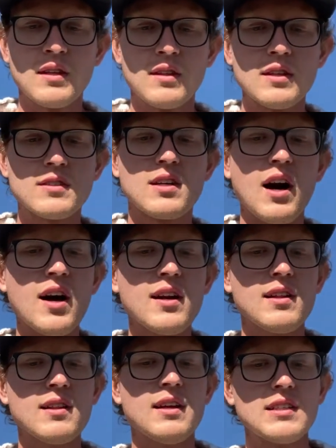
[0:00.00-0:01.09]
This
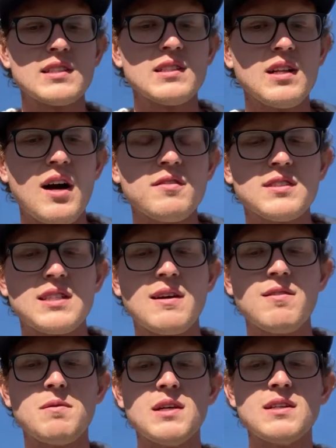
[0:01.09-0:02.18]
God is love
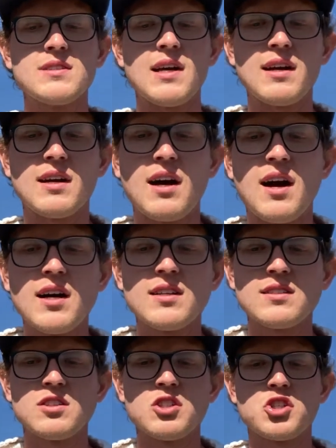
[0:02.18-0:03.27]
statement means that God
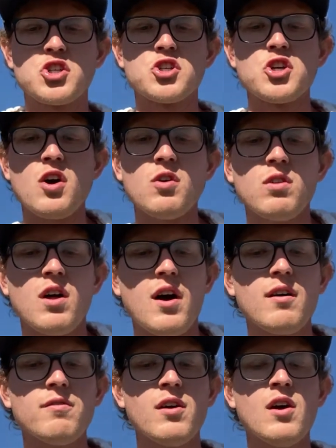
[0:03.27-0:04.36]
doesn't just show
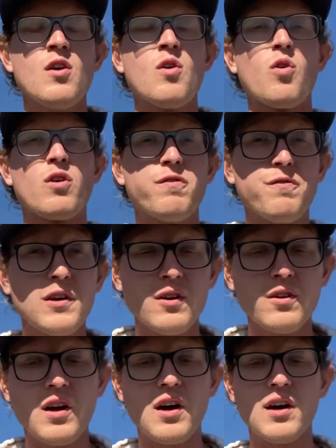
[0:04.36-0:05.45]
love or feel
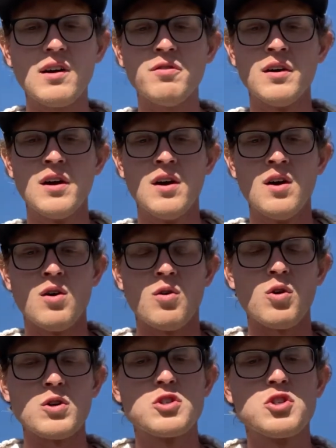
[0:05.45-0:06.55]
love
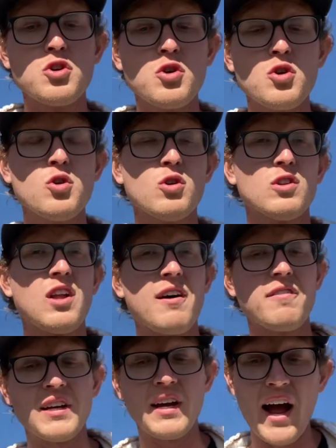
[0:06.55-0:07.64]
or do
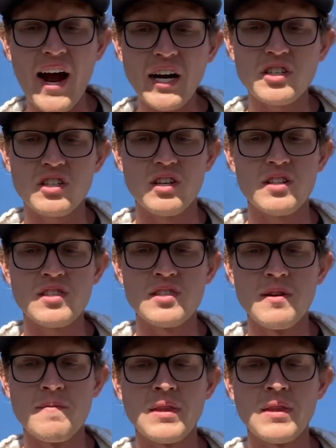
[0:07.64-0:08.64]
loving actions,